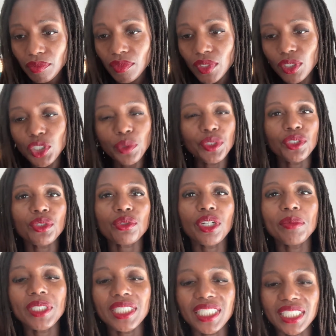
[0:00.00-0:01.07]
So when you're
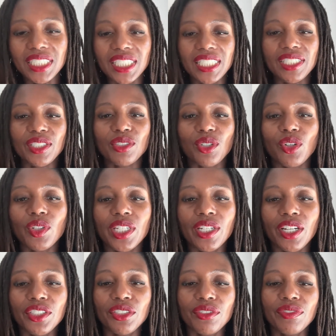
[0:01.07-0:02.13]
scrubbing dishes, scrolling
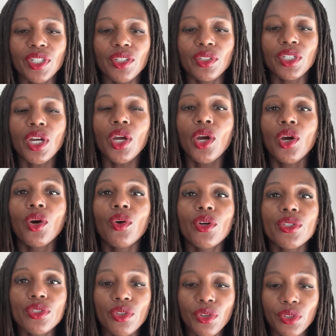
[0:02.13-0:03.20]
on your phone, or
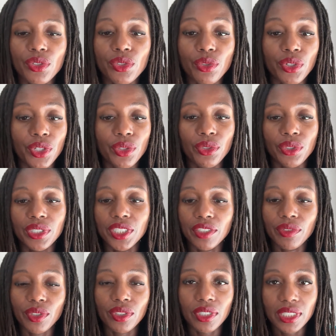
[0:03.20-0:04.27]
sorting through a
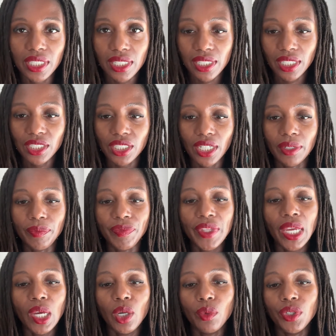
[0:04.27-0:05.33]
difficult decision,
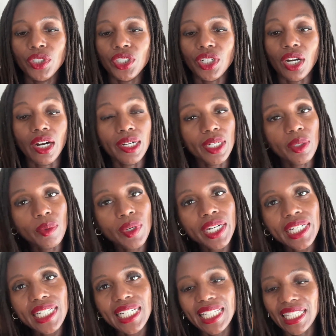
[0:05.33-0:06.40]
when you're hard at
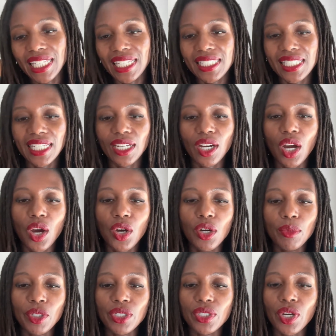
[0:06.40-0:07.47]
work, lazy at home,
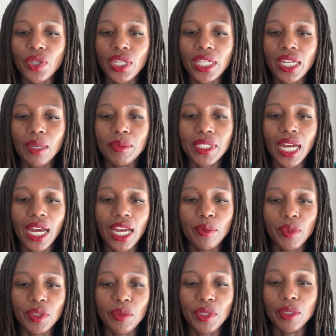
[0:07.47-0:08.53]
or soaking up time
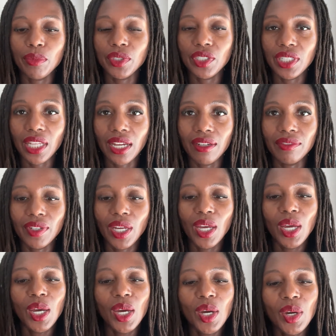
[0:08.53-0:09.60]
with people you love,
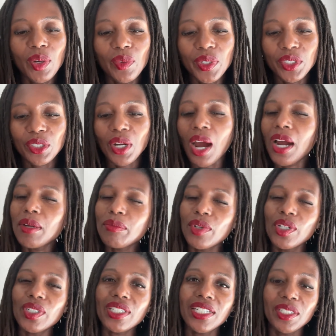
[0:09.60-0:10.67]
when you're
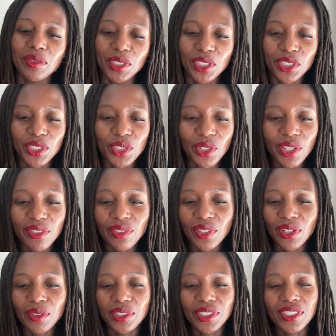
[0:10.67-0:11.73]
heartbroken, when you're
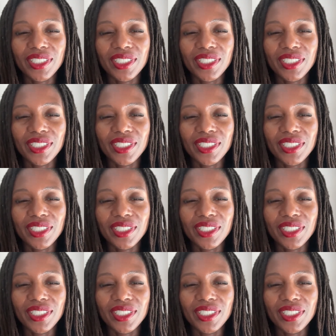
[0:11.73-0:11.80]
joyful, when you're